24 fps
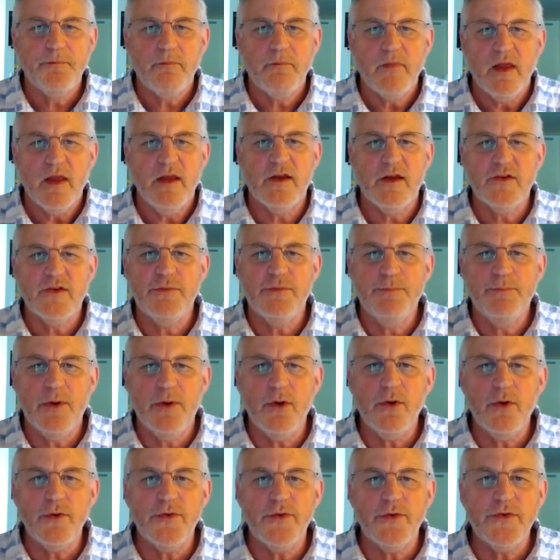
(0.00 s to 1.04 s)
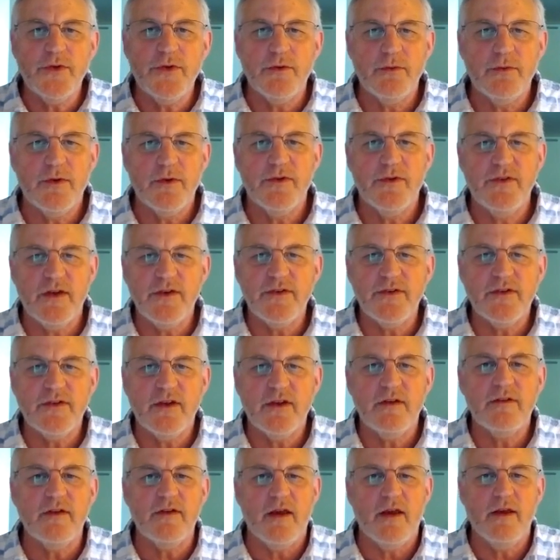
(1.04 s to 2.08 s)
expose the
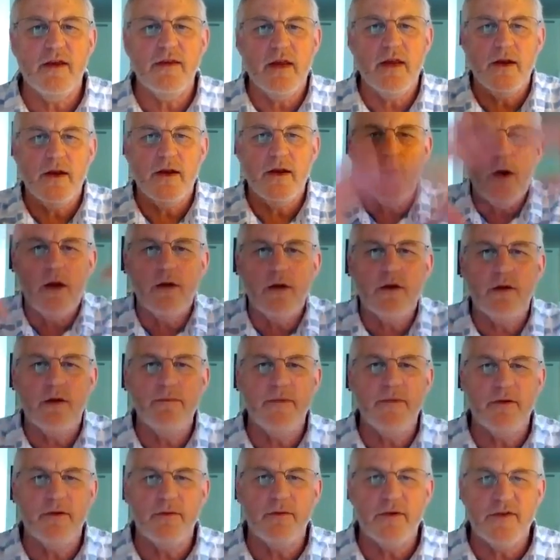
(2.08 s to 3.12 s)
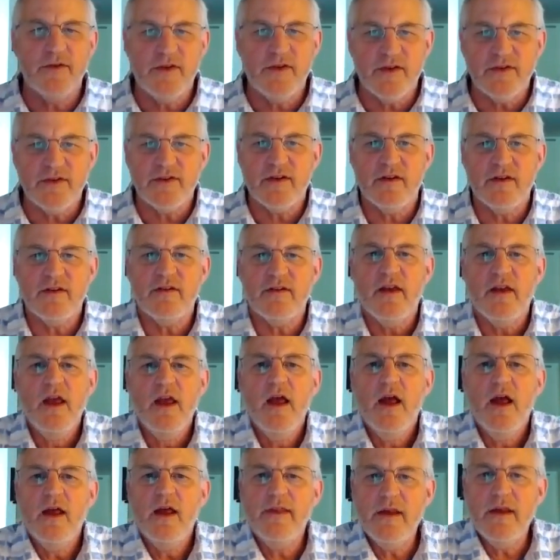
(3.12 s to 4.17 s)
resistance and then welcome the resistance
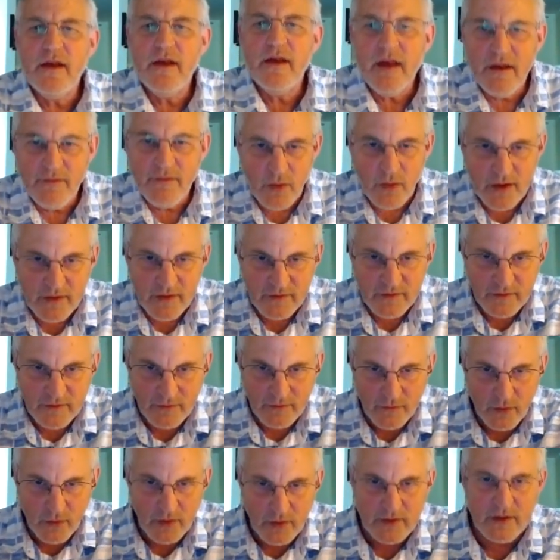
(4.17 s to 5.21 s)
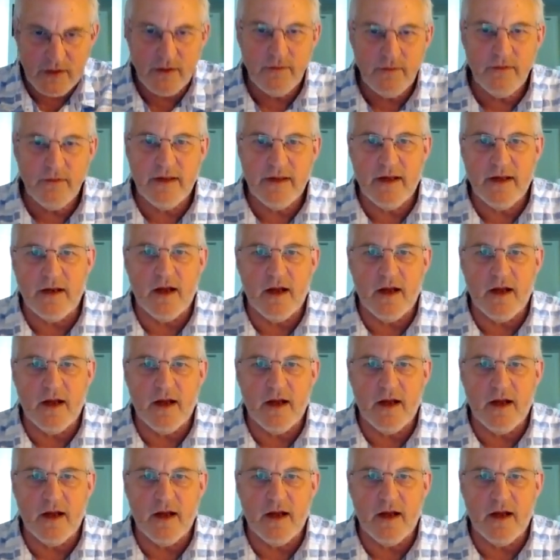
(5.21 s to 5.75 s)
and then have ways of working with that.